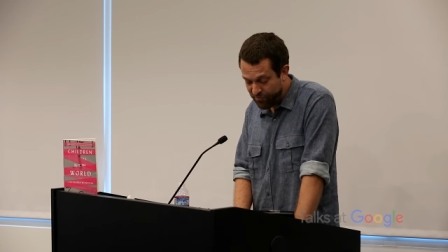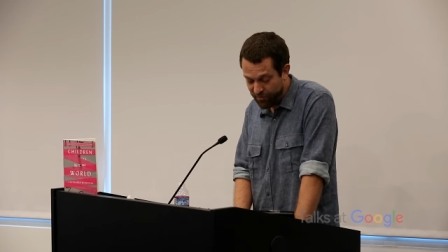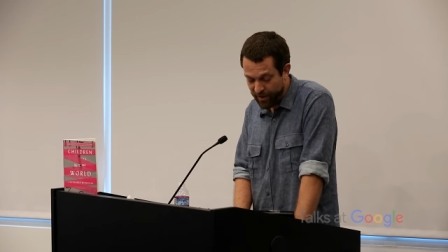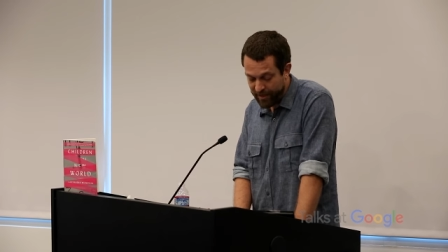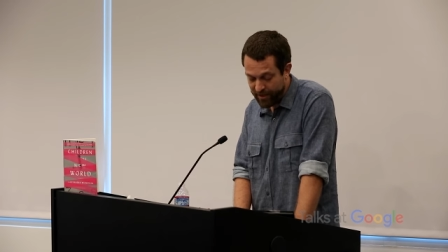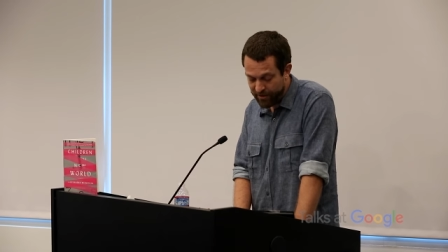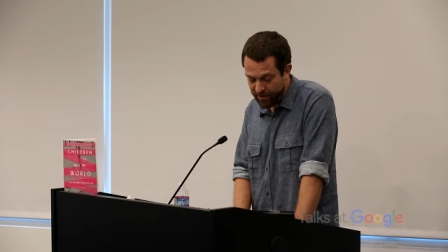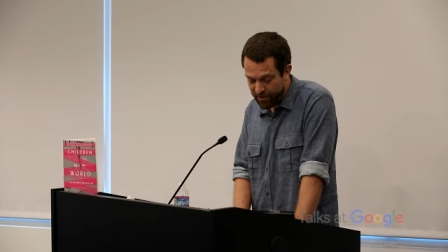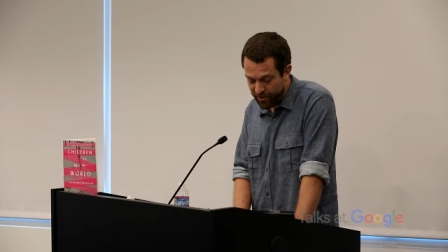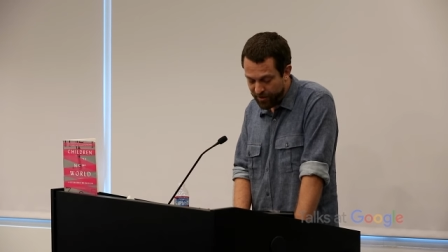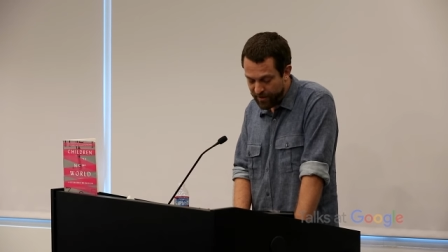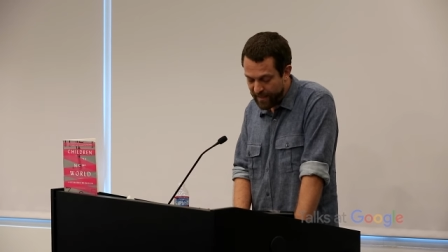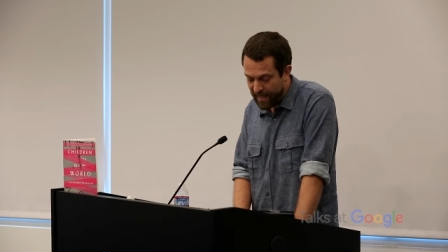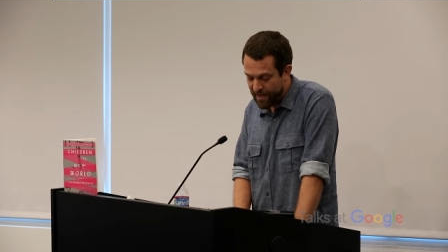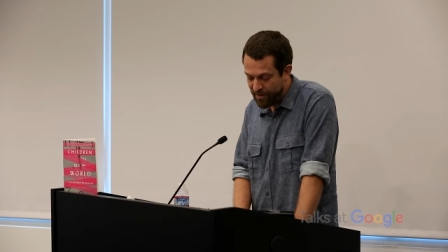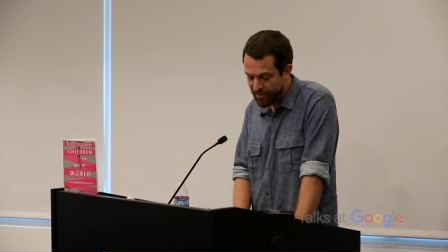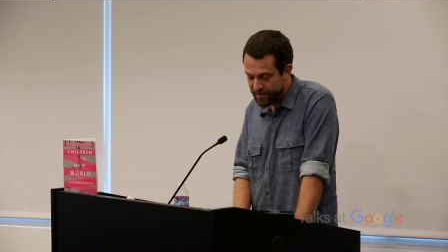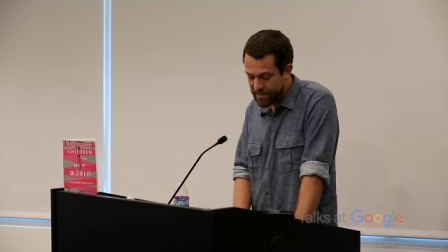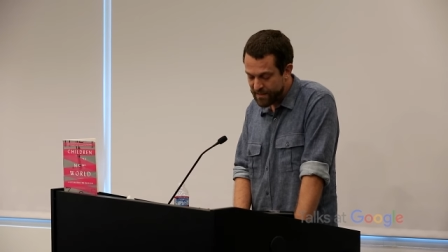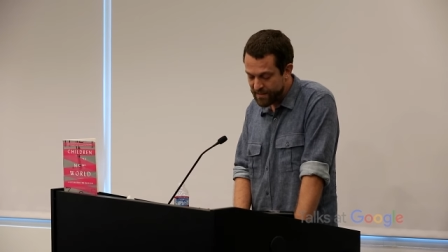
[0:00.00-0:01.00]
regular
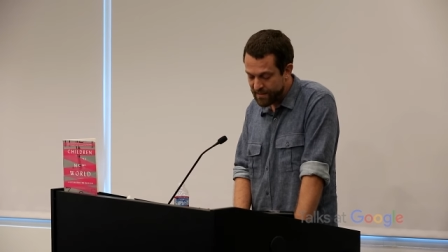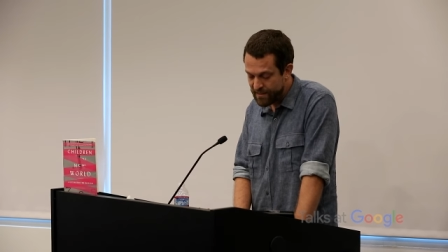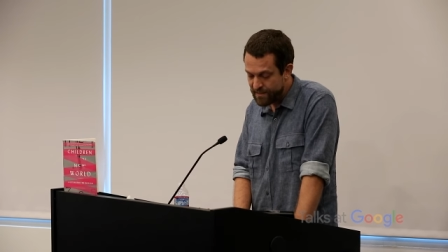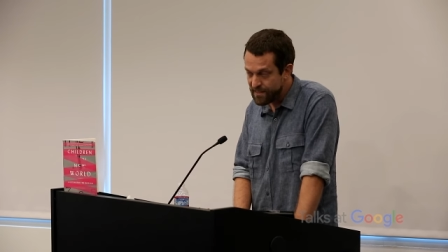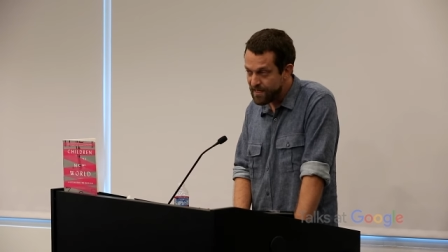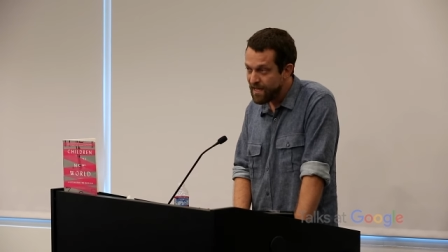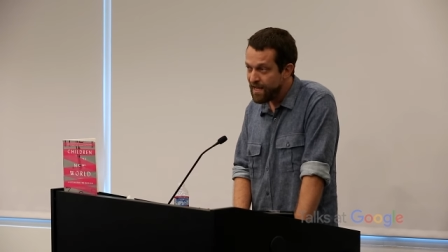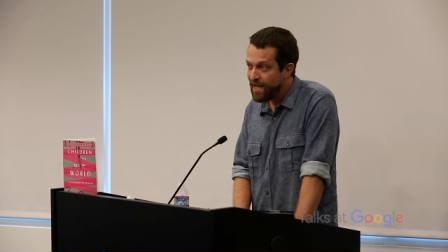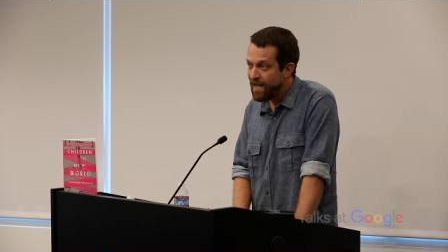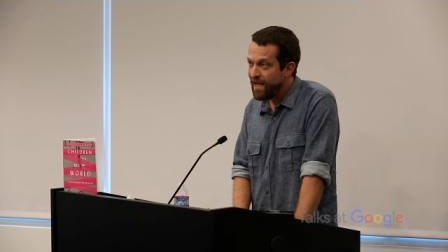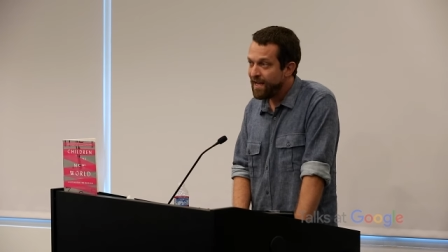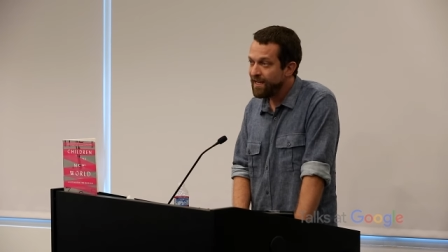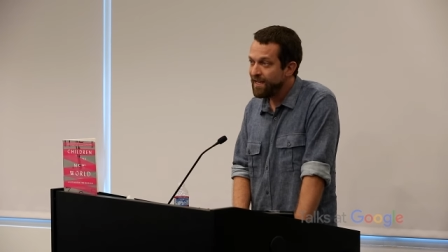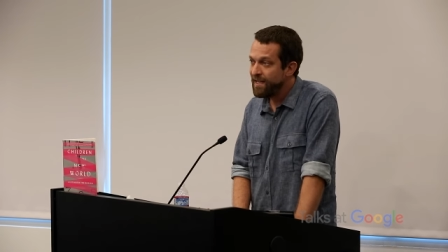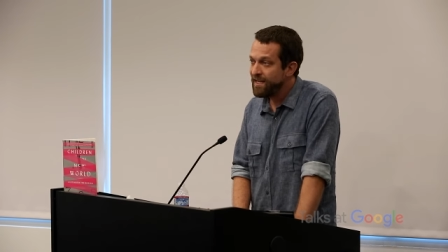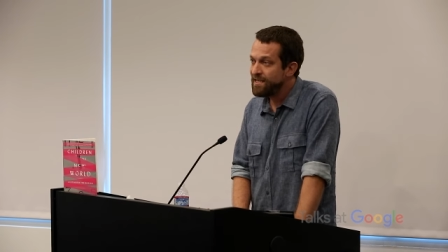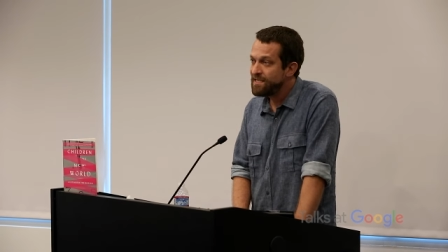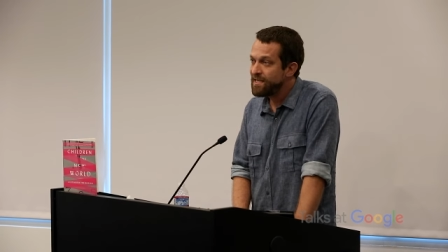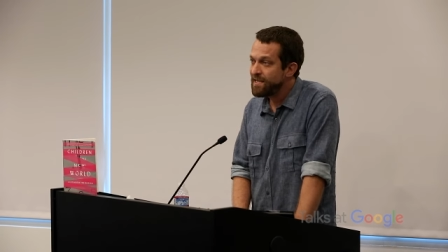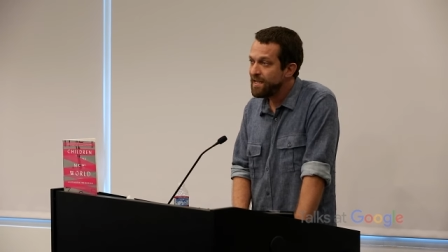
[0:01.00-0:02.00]
allowances, and
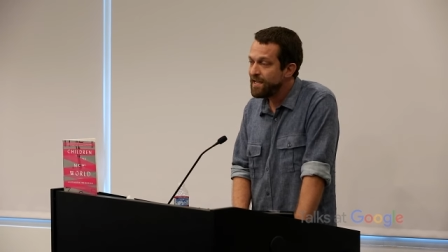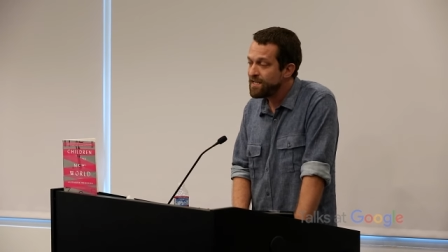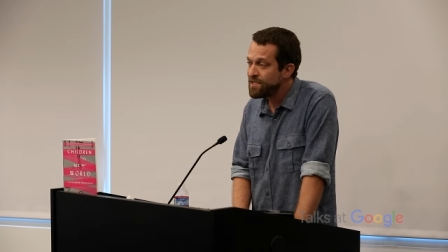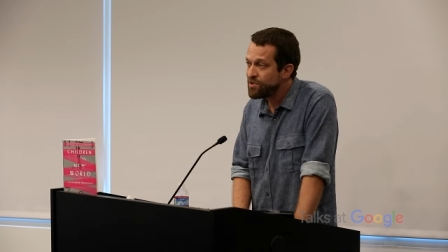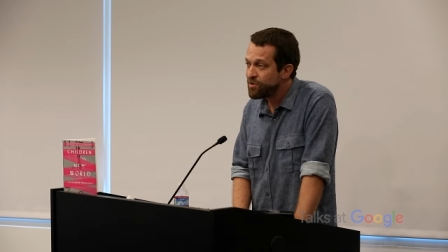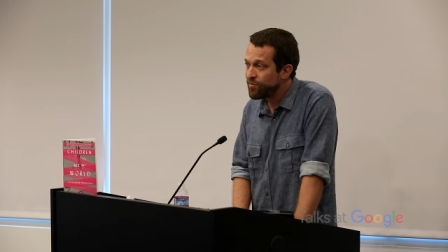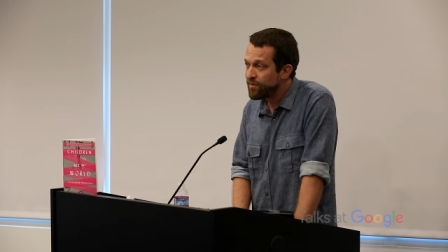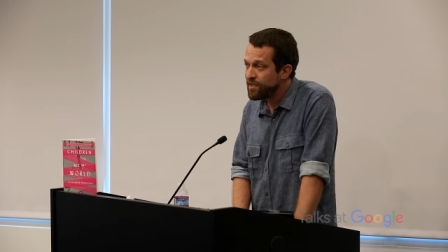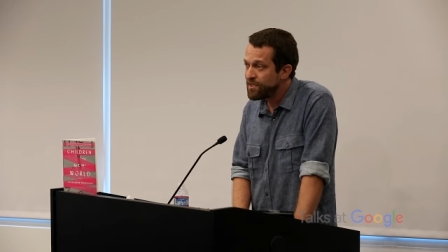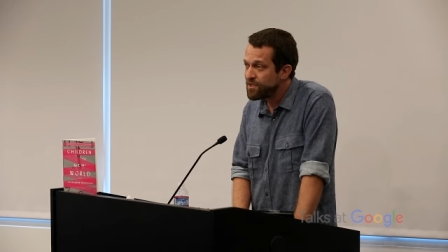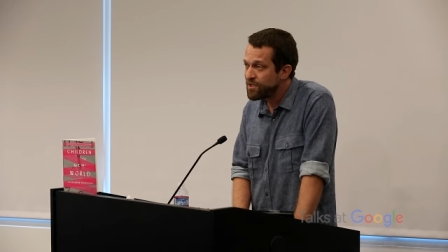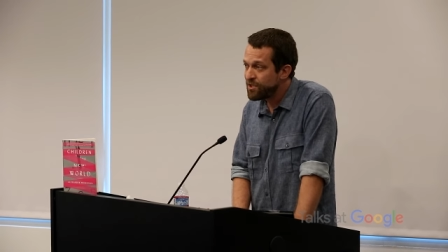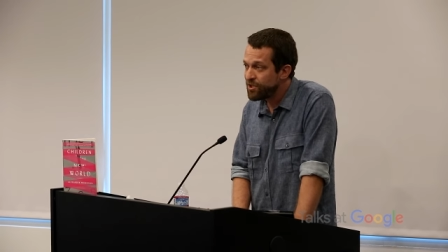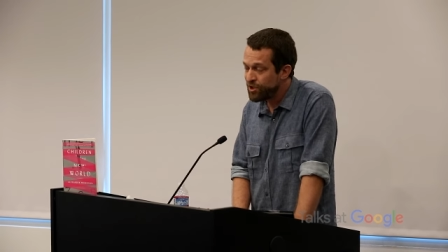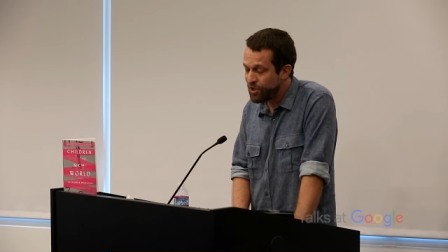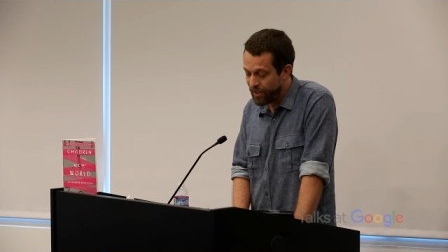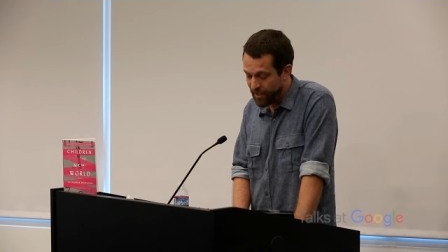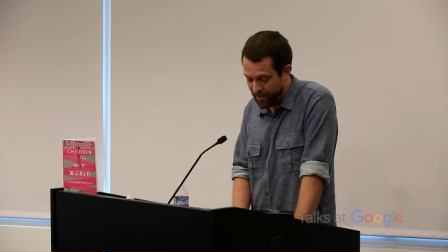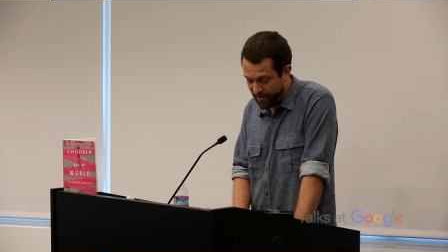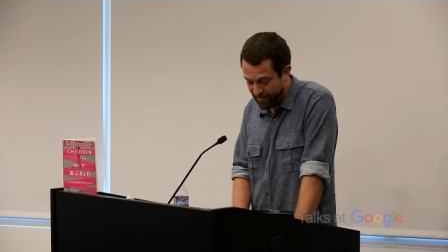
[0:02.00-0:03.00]
easy histories to
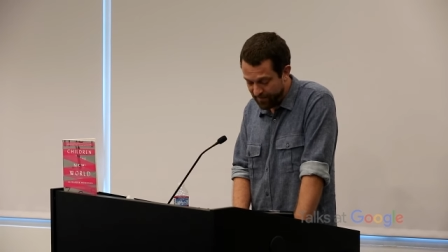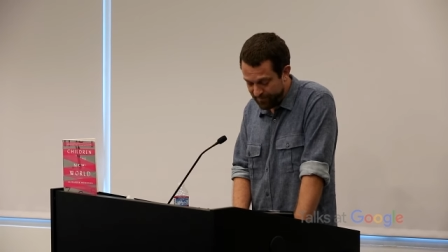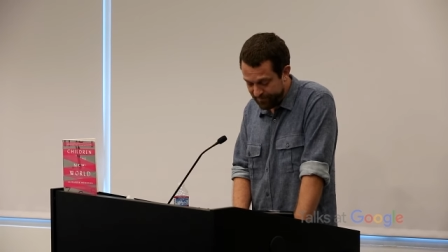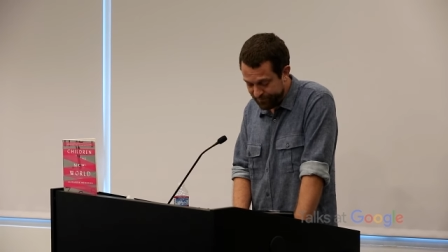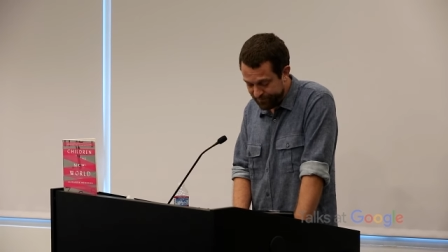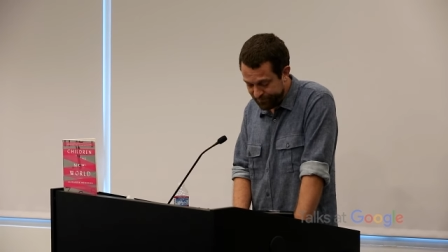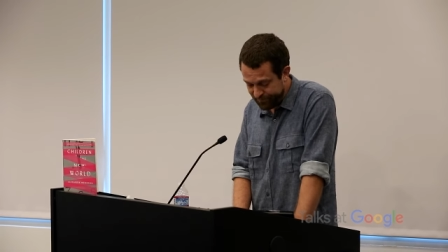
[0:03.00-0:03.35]
share.